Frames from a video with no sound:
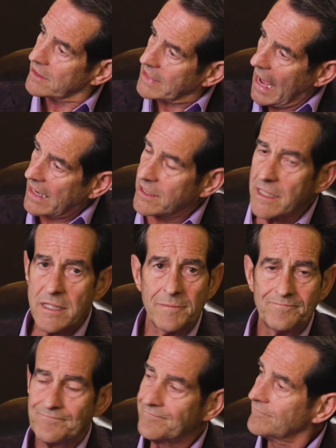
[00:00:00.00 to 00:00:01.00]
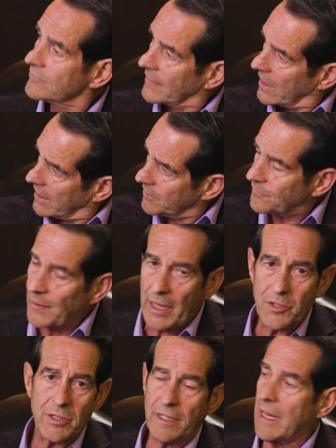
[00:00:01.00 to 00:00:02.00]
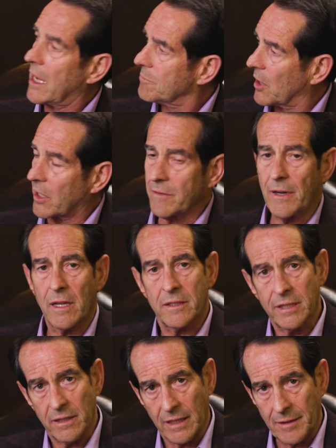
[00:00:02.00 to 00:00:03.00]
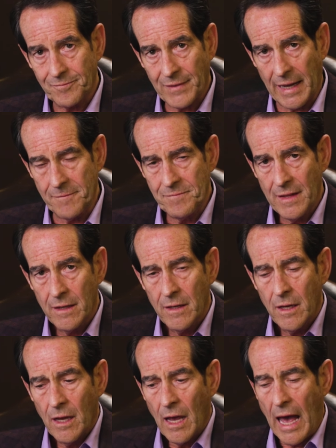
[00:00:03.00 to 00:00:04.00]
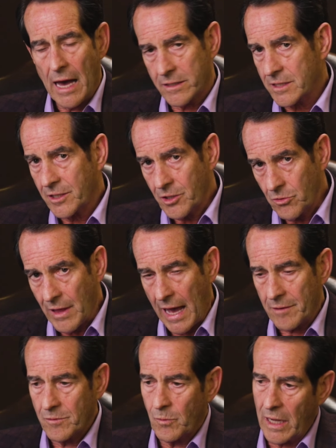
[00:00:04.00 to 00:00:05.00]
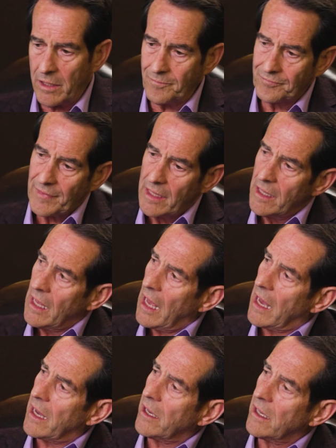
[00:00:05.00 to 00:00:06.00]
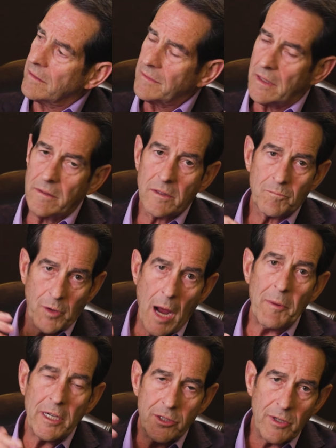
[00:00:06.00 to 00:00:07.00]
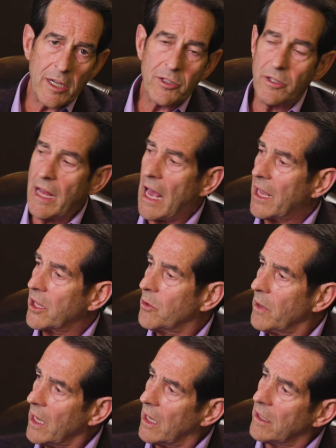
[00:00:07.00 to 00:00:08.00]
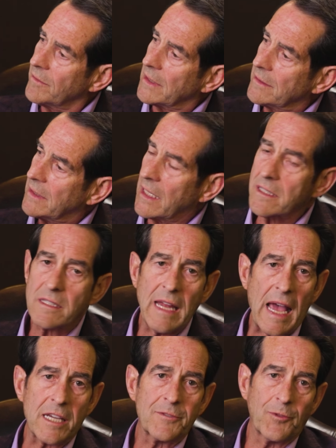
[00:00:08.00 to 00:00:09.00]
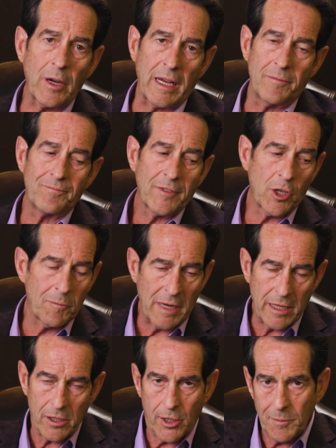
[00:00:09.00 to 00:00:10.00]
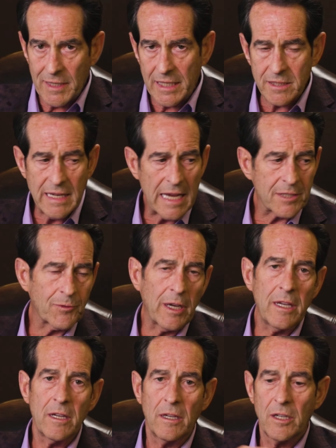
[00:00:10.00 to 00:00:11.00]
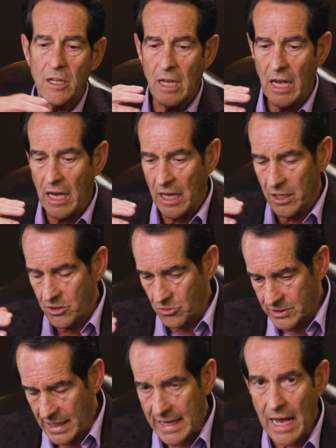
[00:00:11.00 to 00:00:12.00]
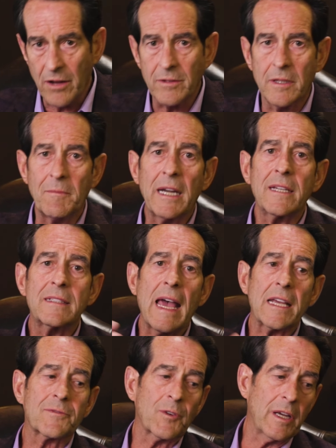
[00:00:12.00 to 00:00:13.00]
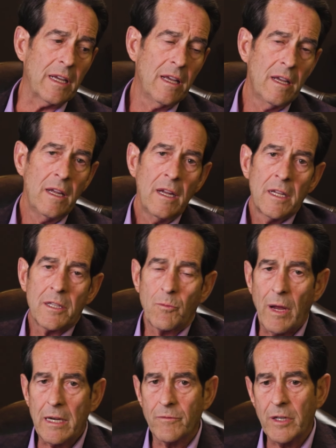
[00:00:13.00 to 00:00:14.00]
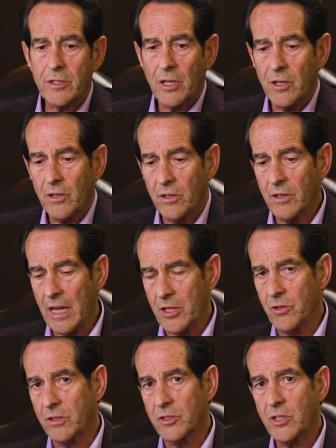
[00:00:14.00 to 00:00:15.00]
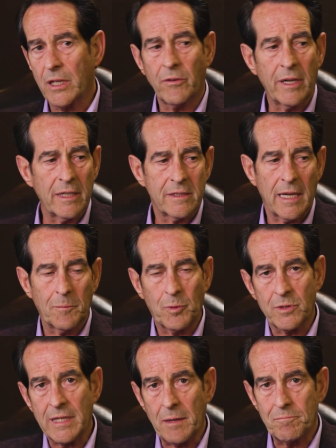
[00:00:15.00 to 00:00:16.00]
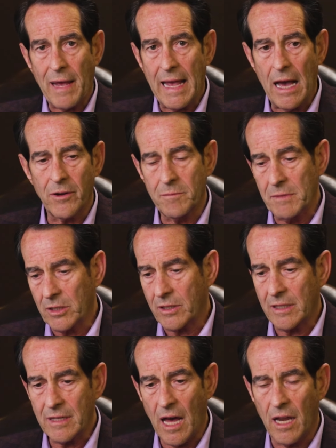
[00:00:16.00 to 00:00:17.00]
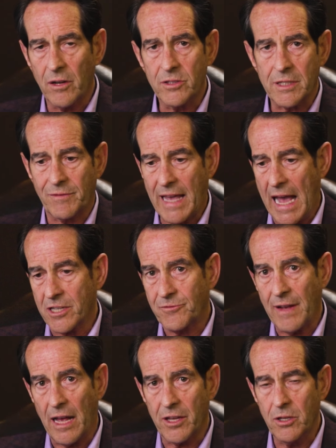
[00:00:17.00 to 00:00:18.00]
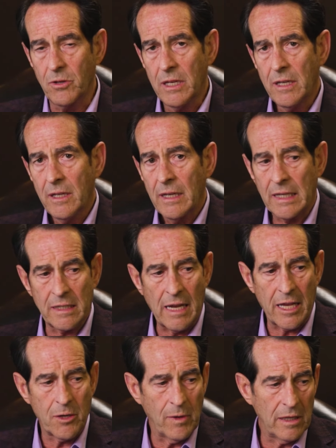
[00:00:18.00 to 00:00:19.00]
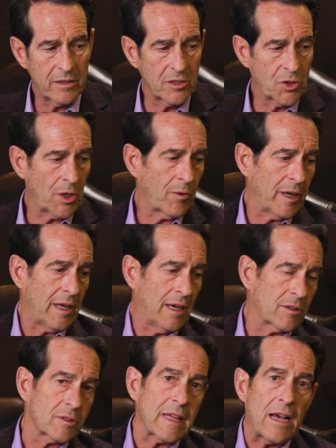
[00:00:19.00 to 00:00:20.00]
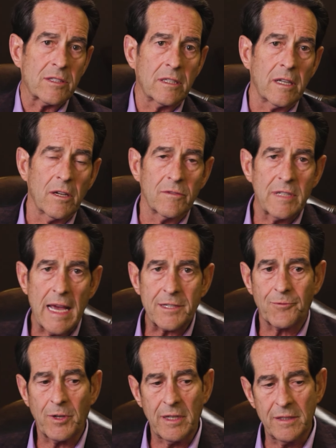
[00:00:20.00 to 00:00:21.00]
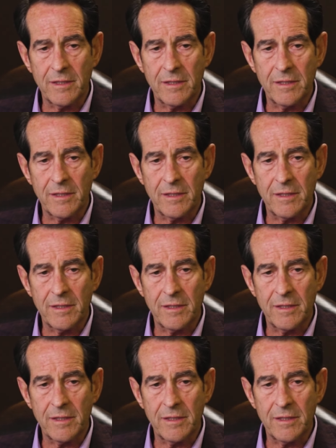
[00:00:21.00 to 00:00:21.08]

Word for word: taxes, inflation, and market volatility, okay? How does it do that? Well, uh, properly structured I U L, it's tax-free. Your money accumulates tax-free. Uh, you take out the money tax-free. The rate of return, you can generate a ten percent payout. A million dollars of cash value in an I U L can generate one hundred thousand dollars a year of tax-free